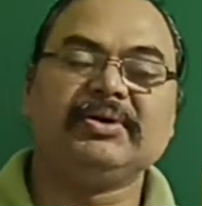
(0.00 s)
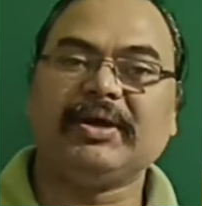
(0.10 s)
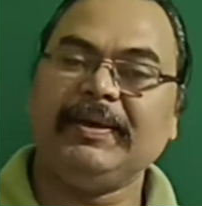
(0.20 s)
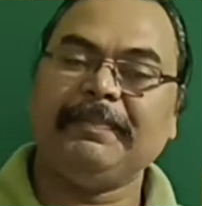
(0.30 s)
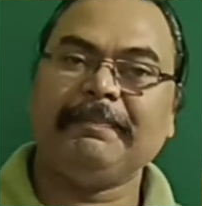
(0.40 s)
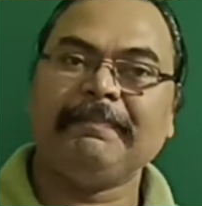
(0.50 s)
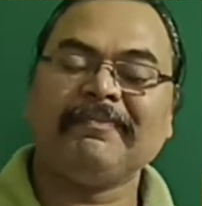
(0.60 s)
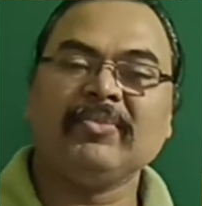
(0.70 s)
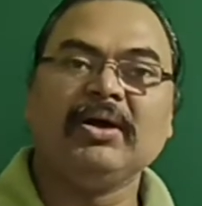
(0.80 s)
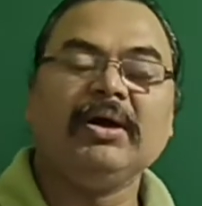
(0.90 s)
Okay.
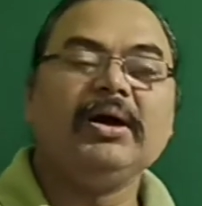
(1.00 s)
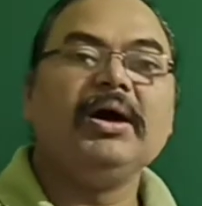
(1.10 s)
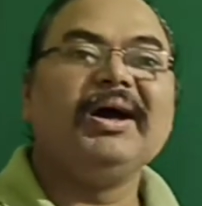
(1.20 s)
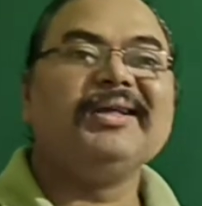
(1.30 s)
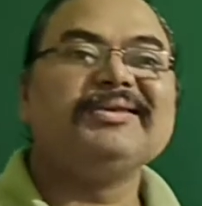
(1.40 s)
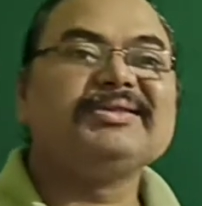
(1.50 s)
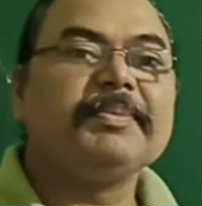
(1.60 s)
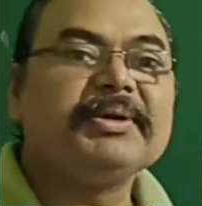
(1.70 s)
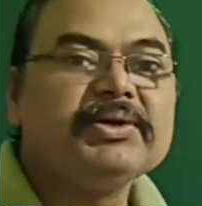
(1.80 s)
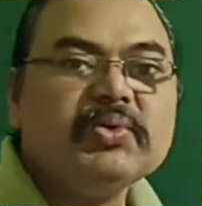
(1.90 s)
In this
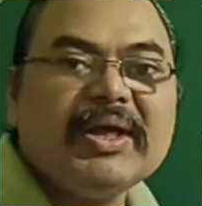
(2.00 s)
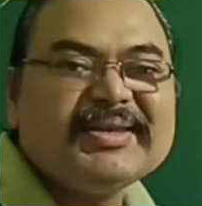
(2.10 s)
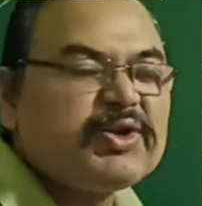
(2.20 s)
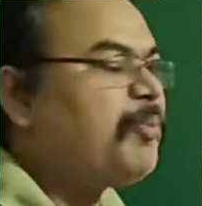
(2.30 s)
chapter, today's